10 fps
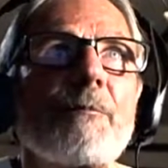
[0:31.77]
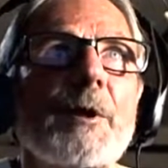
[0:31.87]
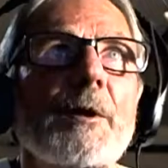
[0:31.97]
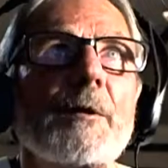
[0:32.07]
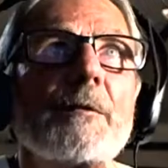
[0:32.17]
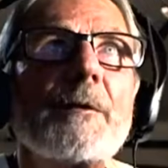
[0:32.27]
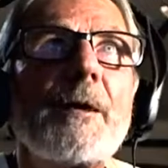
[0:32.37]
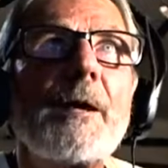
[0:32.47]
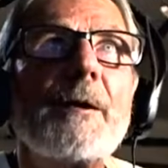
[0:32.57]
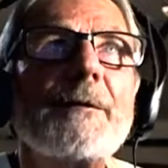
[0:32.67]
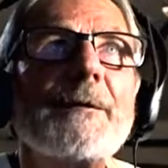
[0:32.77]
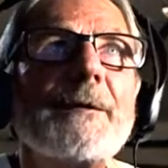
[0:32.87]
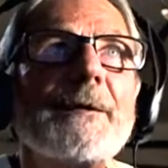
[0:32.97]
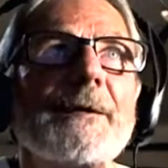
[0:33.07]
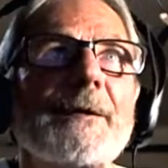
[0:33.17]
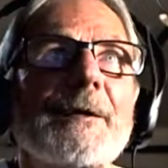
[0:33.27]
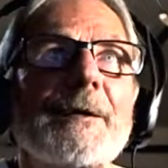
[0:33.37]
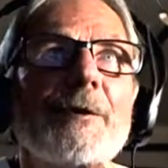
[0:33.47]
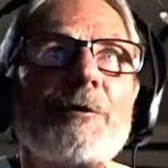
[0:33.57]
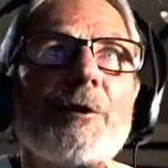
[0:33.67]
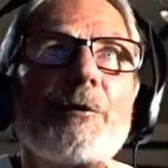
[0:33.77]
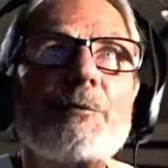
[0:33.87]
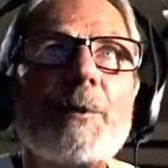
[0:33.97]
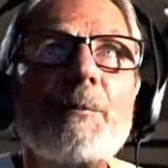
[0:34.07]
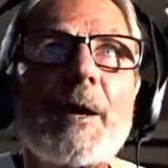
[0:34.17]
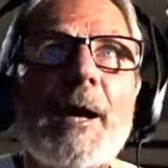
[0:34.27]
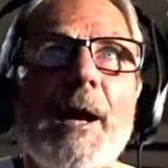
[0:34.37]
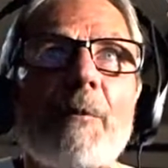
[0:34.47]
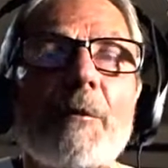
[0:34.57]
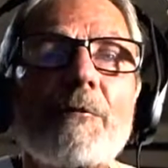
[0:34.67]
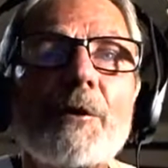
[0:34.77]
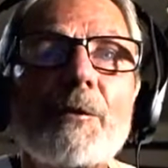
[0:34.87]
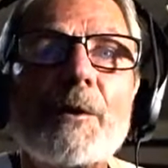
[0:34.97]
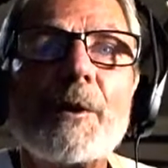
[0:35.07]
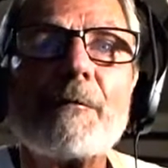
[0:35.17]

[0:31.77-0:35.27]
up here. It shows me my camera view and